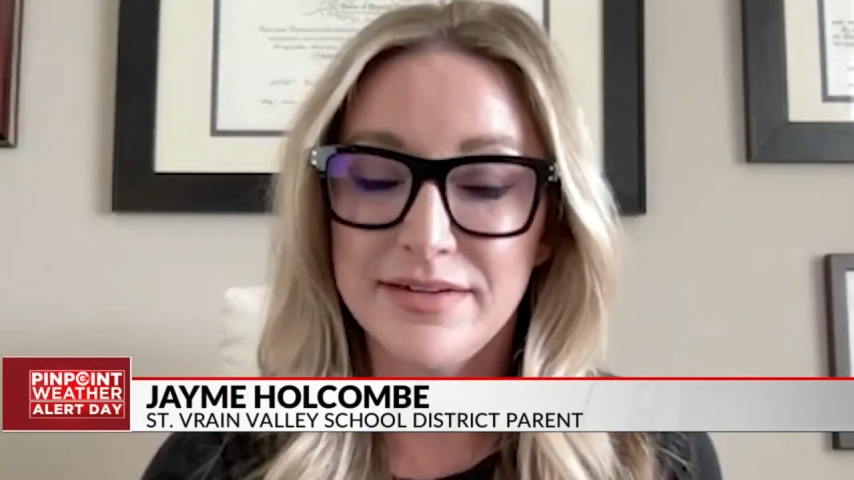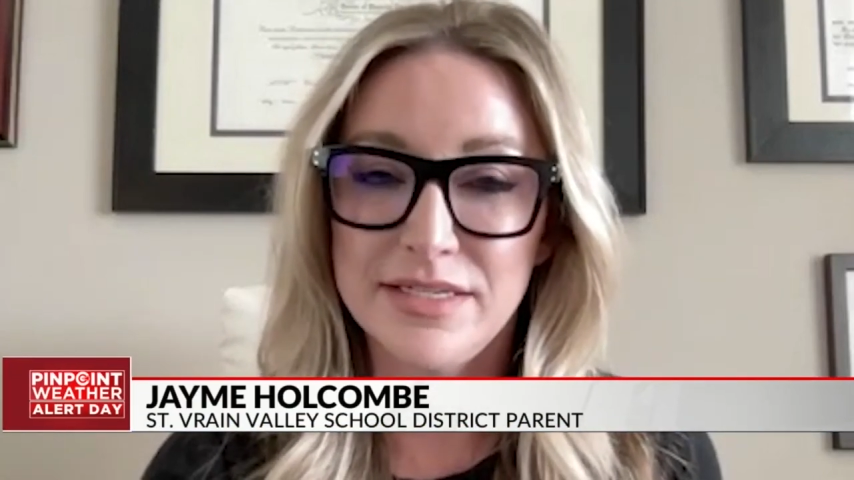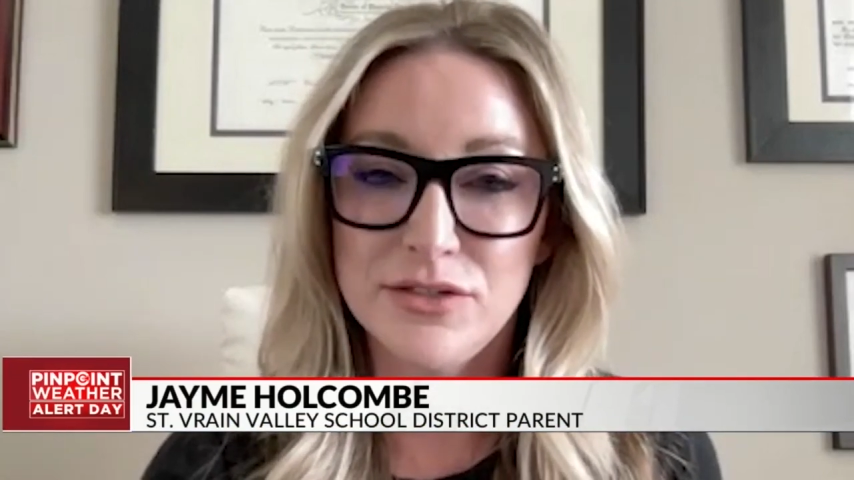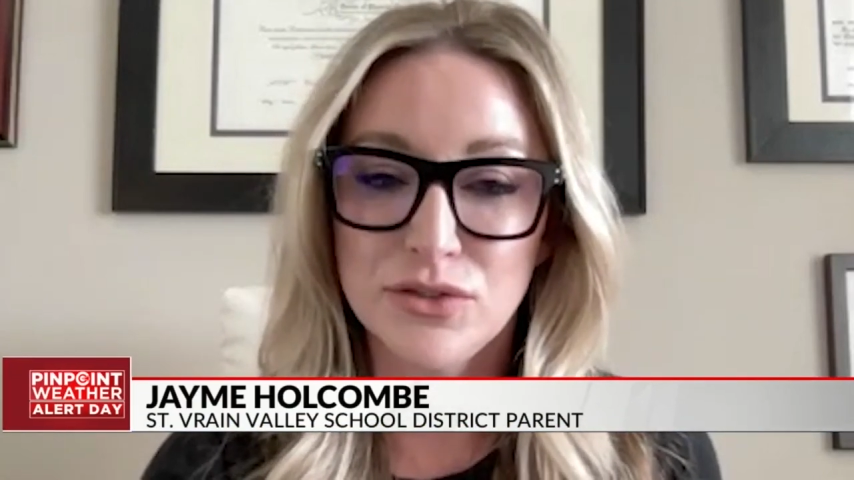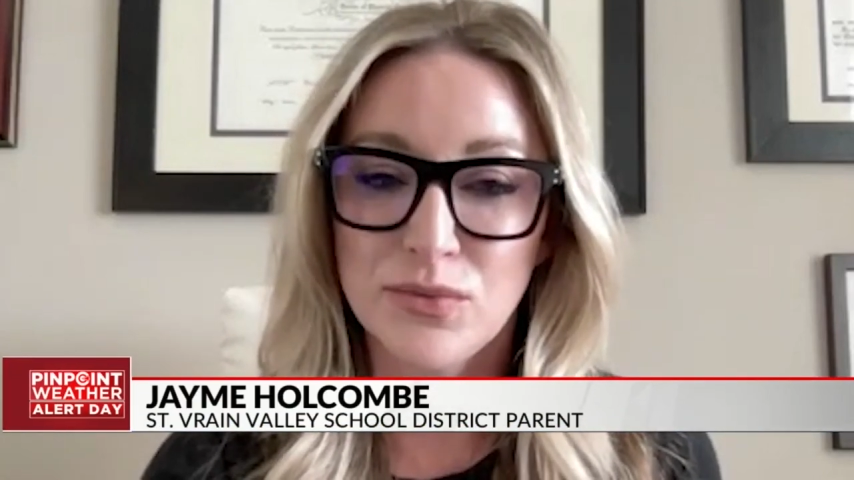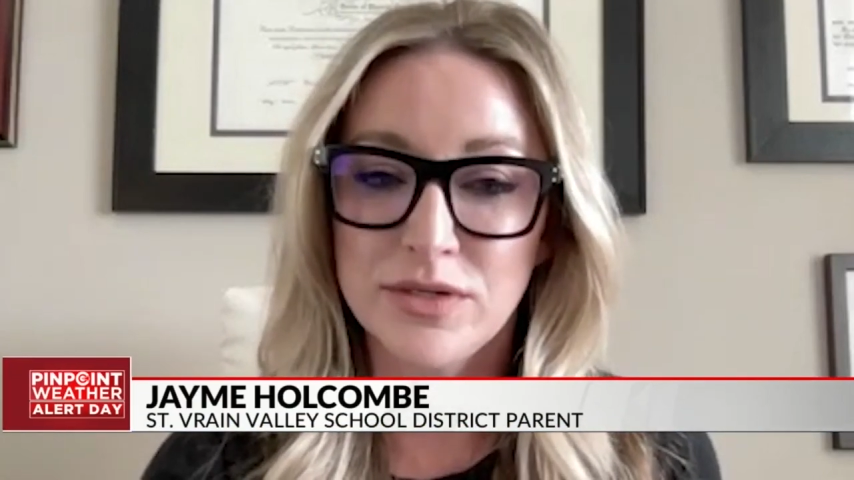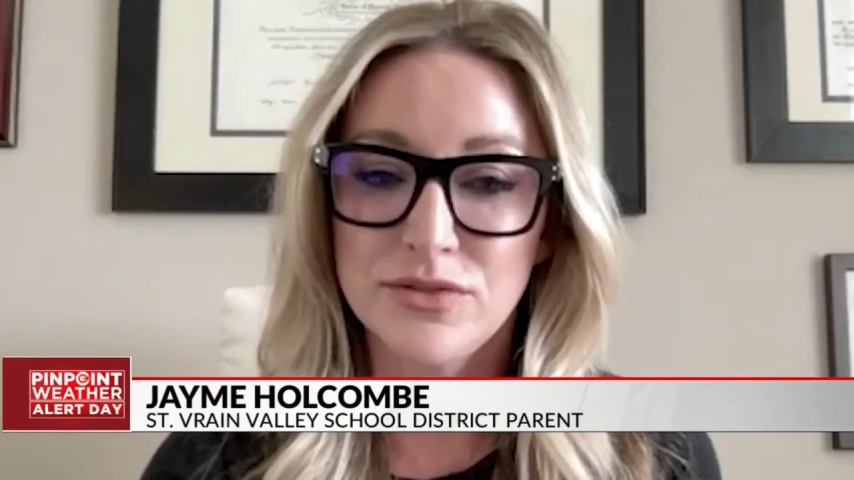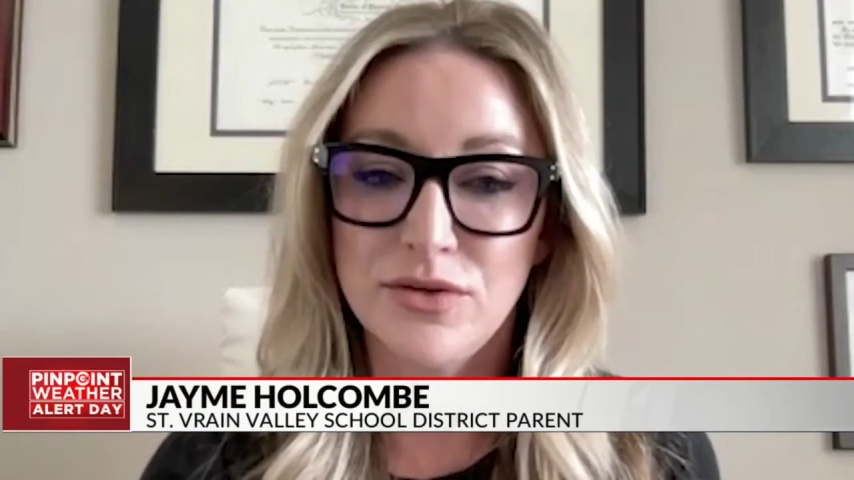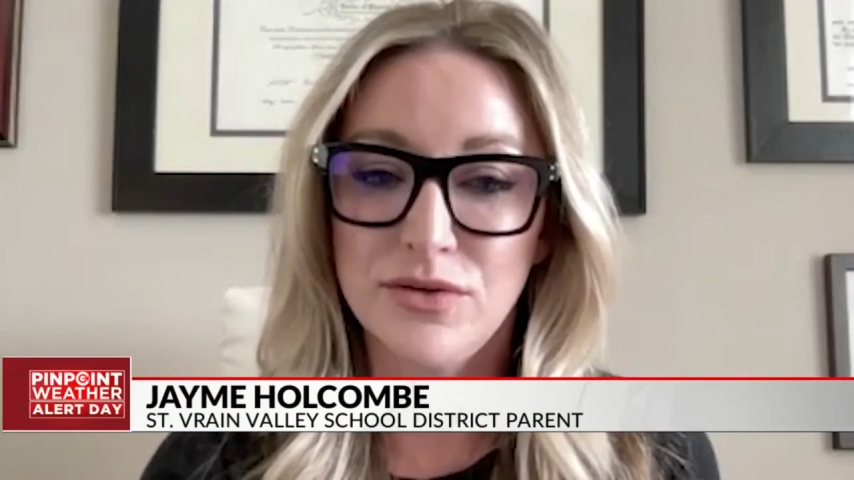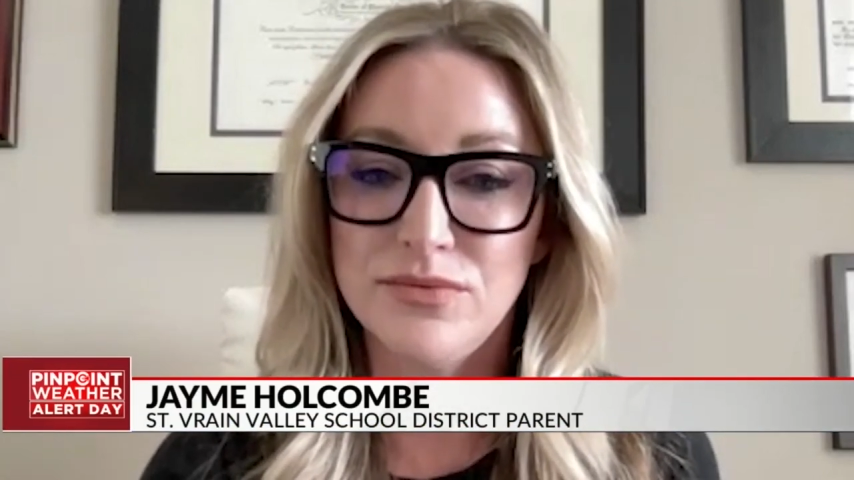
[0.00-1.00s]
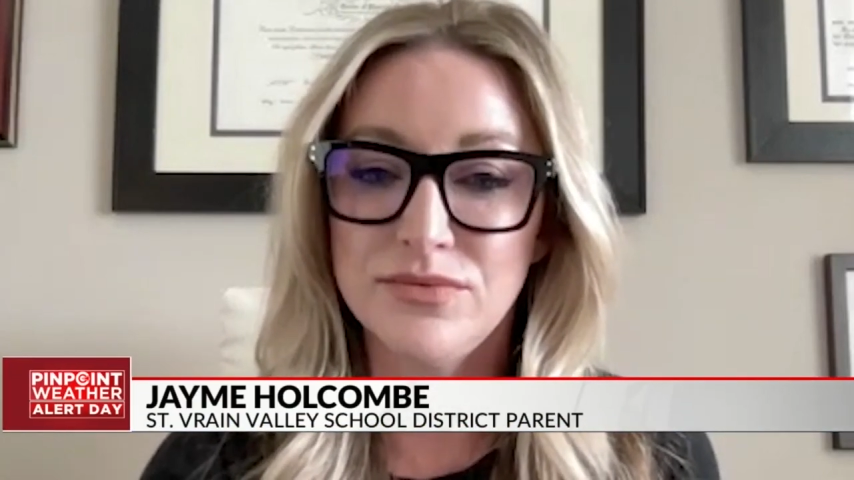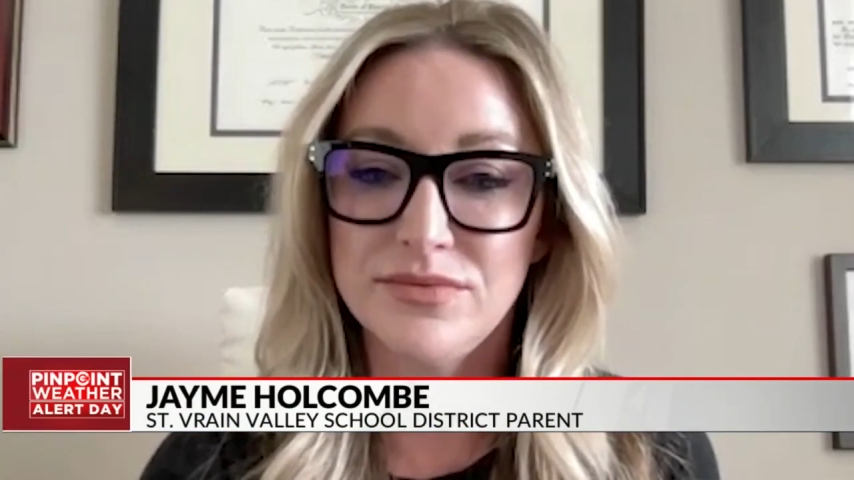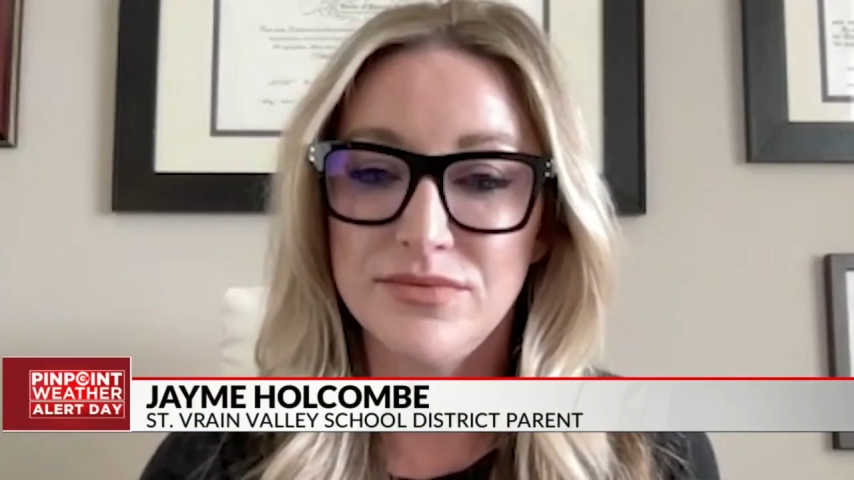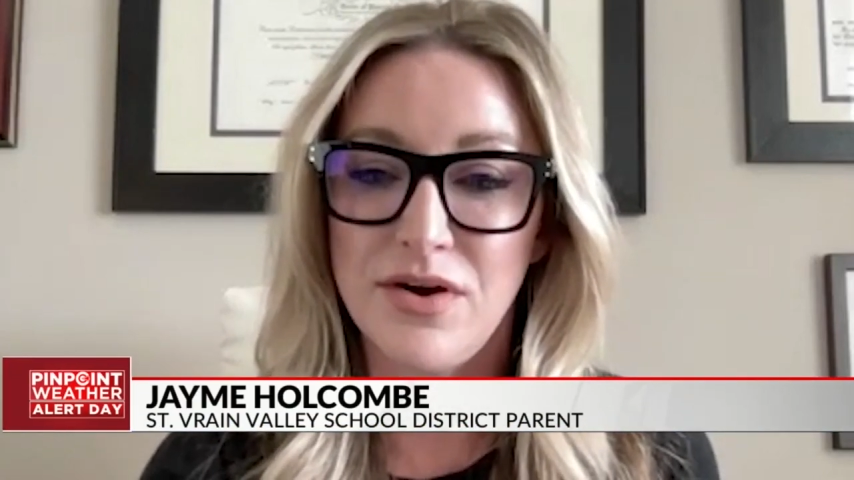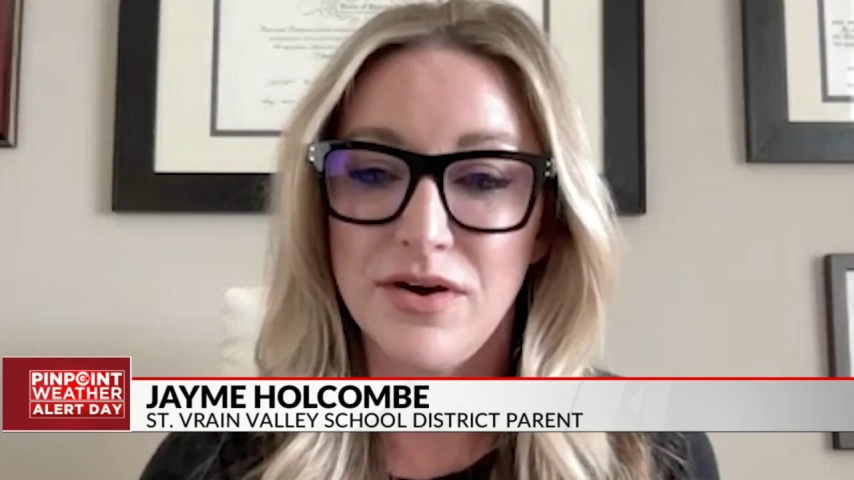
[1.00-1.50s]
Our teachers work so
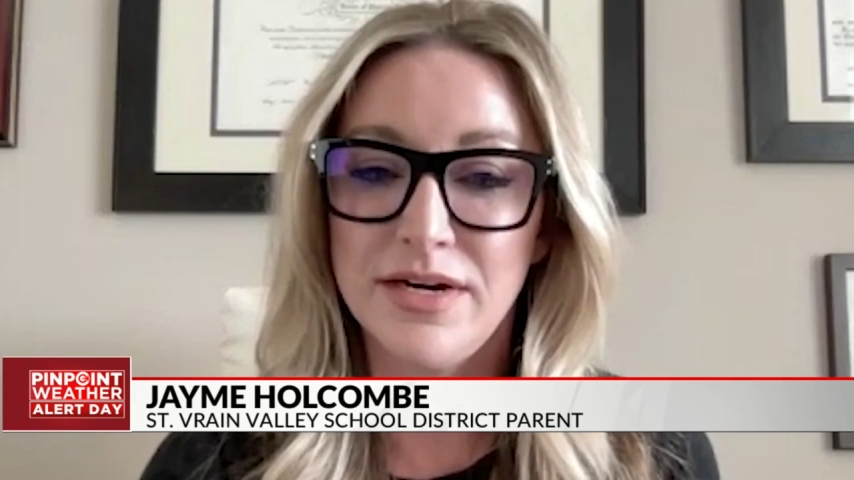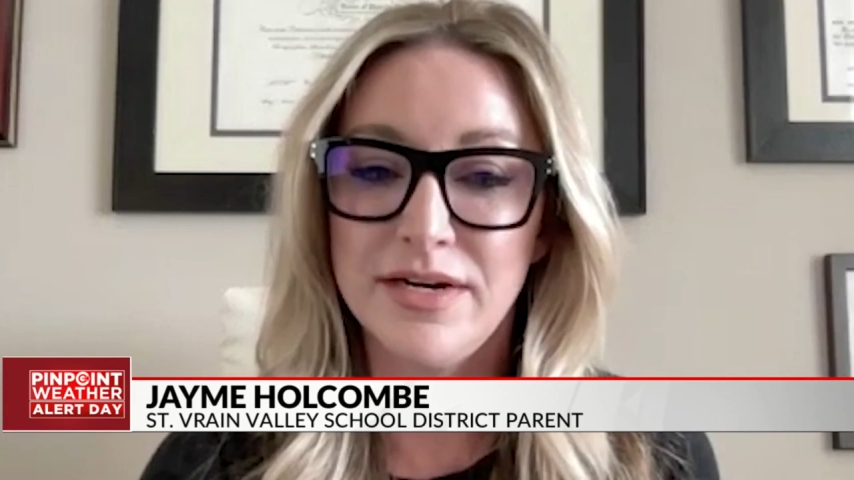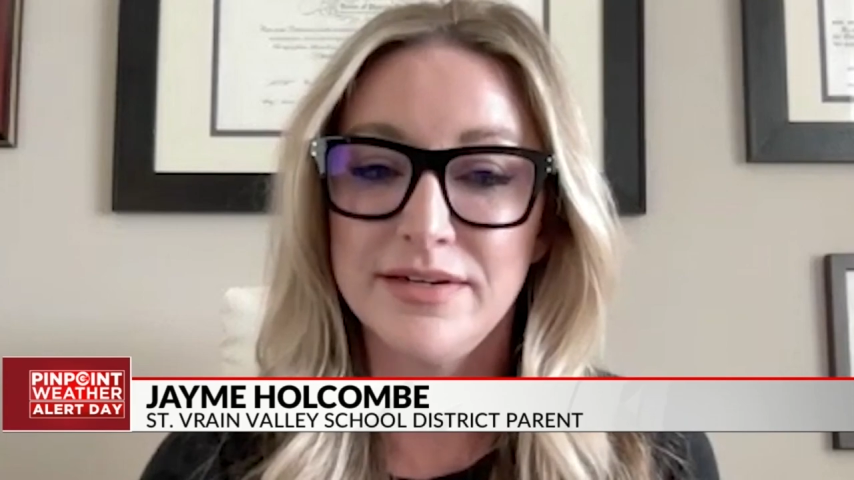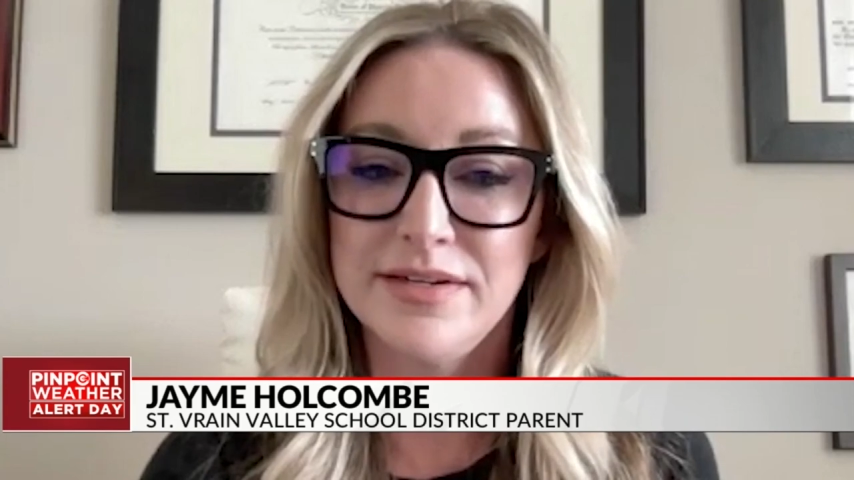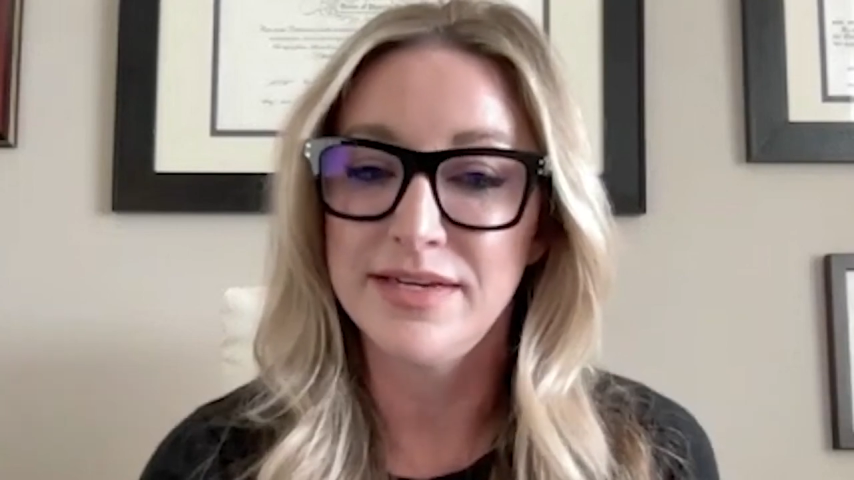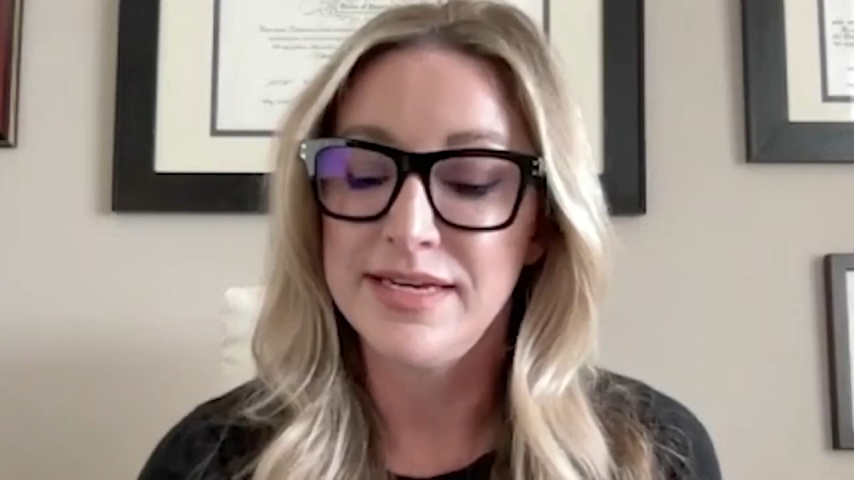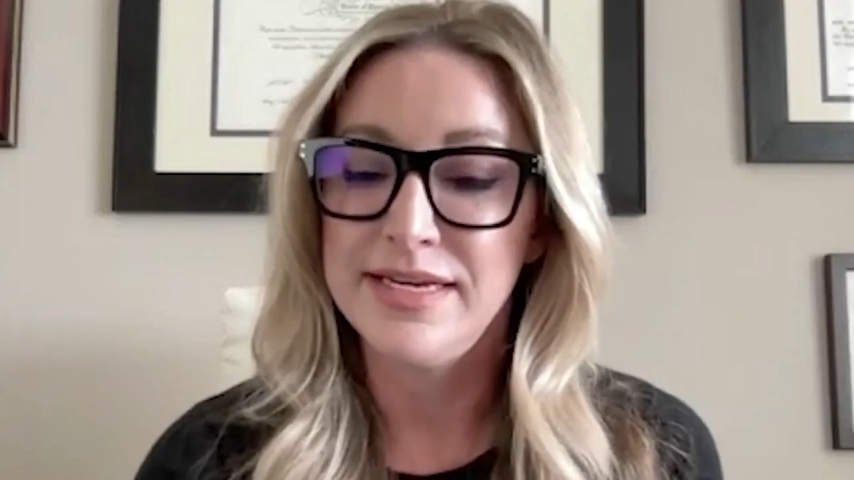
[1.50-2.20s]
hard